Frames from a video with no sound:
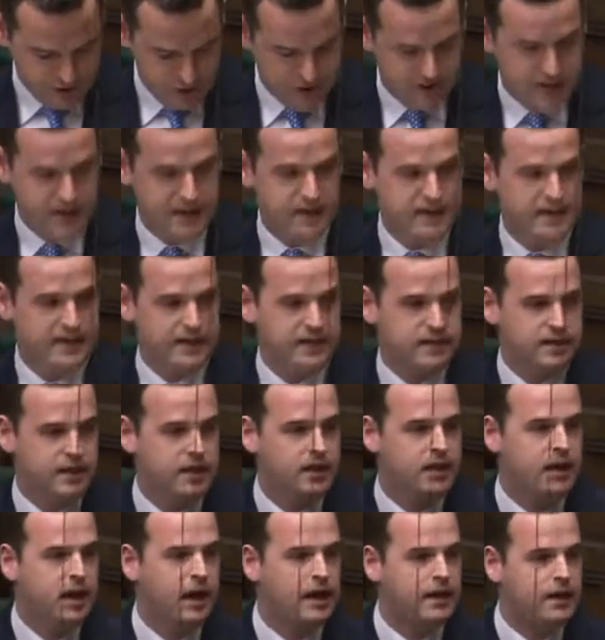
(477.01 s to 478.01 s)
that they need.
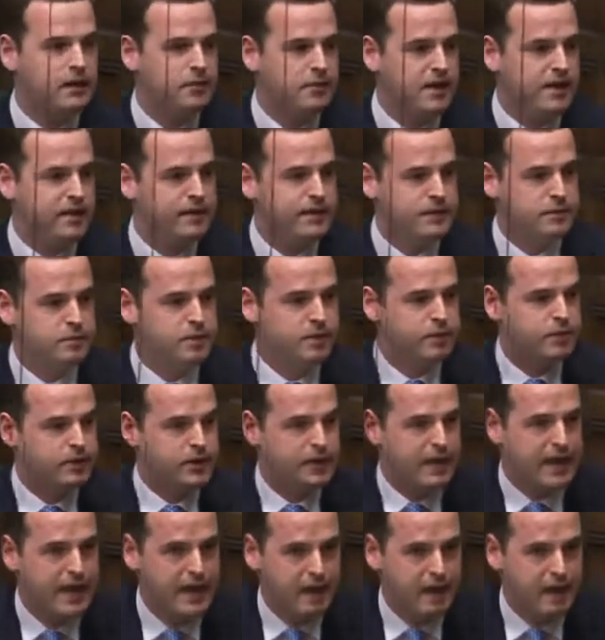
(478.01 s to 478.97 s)
I commend this bill to the